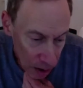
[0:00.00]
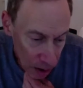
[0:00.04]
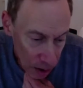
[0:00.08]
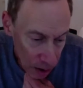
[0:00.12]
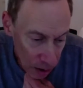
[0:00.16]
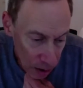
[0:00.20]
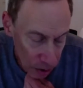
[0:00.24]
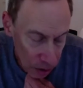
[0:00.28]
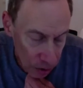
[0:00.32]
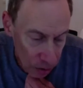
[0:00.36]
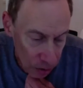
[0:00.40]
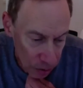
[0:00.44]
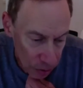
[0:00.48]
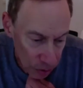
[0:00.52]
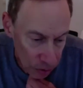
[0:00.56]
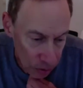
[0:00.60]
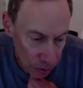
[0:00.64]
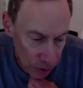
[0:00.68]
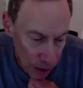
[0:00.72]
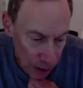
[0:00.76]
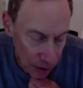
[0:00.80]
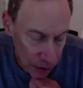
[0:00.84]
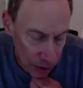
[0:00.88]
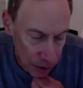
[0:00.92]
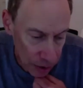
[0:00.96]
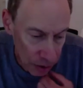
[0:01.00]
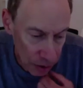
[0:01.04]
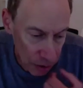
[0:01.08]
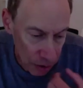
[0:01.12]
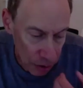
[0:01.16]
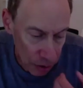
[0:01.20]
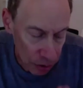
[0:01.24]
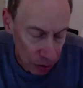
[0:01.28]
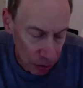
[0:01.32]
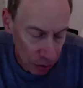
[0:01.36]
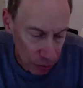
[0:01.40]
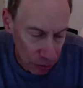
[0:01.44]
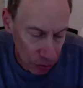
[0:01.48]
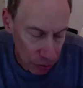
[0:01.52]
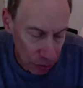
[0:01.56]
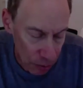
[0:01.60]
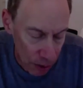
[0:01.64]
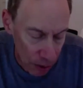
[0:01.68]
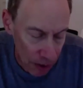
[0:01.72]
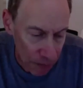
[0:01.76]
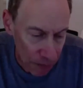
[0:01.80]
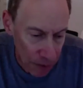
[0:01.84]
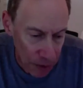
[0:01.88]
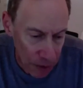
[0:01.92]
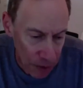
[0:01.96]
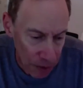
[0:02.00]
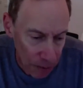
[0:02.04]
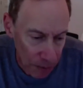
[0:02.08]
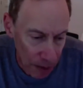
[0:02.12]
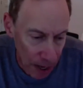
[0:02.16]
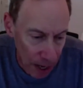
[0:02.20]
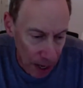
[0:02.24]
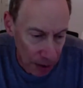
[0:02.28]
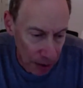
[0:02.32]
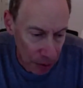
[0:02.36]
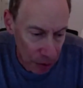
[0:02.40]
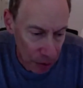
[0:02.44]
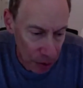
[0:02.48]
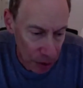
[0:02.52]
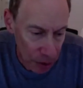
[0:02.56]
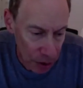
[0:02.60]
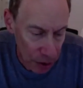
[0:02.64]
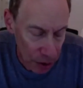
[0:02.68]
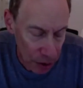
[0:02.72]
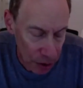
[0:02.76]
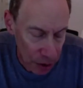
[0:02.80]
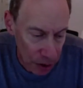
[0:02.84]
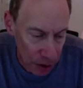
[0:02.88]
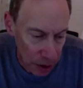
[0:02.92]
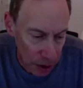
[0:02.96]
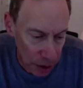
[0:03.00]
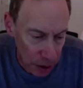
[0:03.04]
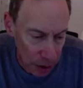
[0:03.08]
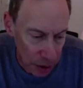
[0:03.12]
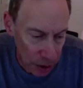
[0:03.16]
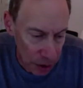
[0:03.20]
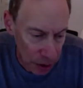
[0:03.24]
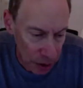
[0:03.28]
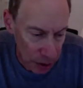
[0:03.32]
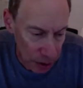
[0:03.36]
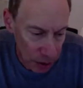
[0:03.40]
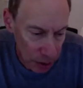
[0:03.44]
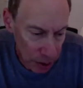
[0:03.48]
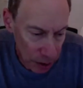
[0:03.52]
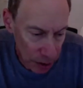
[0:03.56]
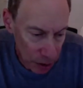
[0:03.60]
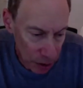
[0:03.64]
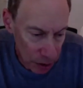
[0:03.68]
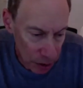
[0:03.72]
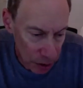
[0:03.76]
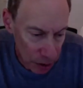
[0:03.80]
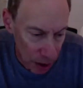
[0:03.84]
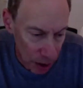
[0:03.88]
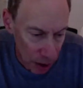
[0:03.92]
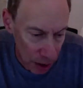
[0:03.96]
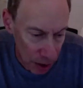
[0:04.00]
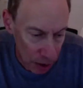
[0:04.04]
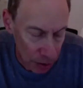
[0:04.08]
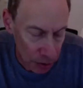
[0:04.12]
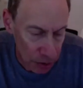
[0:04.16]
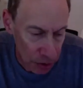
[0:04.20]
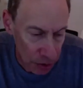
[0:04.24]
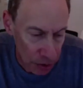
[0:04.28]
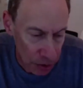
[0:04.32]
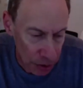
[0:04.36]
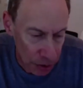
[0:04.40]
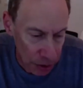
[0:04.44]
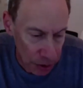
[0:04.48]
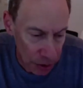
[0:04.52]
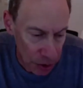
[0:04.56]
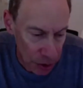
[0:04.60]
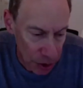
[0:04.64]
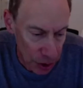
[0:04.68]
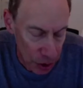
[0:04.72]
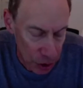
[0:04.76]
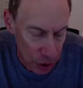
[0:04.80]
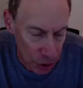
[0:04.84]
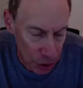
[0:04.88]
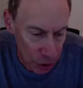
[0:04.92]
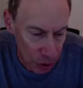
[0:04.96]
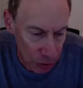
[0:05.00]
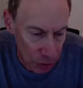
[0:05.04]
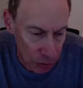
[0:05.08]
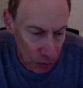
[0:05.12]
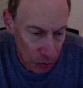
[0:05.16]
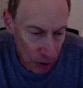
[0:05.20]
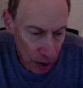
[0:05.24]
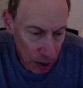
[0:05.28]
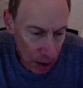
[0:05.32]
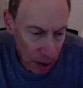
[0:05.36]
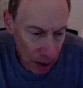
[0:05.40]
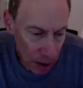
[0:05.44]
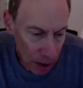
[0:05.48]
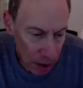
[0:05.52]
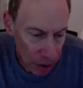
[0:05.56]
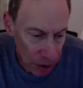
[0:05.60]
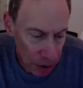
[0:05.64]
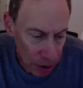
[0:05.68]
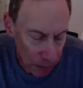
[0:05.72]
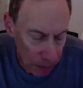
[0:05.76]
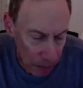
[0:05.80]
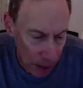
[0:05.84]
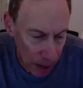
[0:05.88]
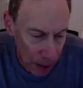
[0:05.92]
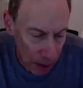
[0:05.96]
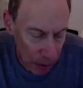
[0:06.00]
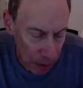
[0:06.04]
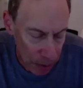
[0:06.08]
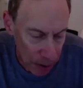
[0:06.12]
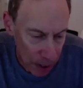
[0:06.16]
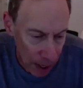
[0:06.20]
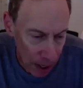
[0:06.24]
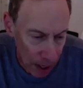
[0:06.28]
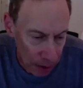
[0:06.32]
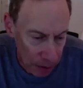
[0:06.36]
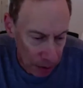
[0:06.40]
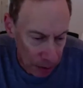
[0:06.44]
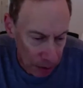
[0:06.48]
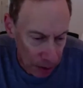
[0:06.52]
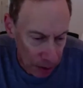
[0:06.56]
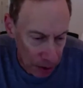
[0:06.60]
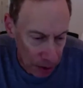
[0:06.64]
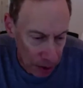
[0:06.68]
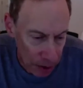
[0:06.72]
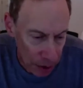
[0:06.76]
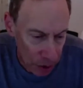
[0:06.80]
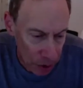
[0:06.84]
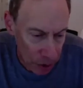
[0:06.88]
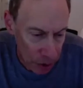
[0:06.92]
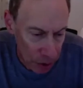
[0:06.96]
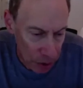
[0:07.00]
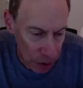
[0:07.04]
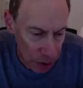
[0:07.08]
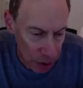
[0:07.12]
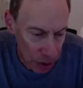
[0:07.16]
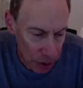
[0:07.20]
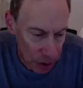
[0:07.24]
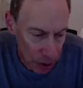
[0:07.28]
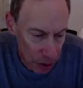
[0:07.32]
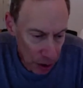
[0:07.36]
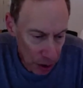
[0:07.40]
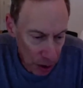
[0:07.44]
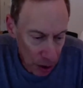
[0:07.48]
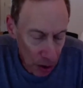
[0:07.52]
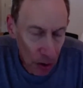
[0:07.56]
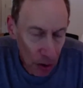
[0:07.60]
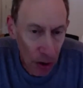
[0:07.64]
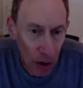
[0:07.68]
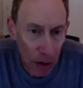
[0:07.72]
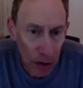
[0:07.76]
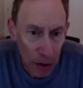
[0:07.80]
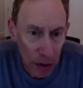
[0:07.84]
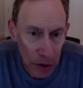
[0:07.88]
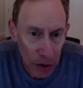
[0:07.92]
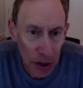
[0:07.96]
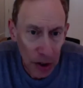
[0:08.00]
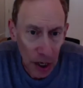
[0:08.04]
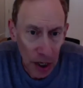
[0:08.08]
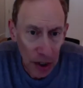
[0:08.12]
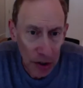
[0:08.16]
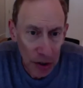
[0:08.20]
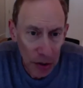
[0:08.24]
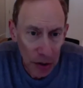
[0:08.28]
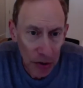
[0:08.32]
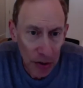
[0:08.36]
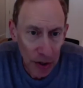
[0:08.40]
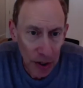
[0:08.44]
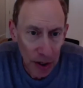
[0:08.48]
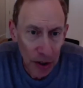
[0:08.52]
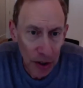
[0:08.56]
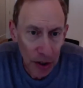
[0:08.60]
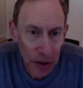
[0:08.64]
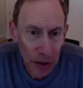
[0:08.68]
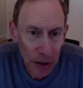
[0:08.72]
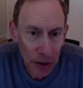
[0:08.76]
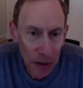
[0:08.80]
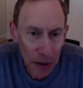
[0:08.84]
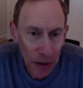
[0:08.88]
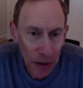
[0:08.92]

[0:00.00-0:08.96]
so everything matters. It's the cells, it's the tissue, it's the bioreactor conditions, all these kinds of things.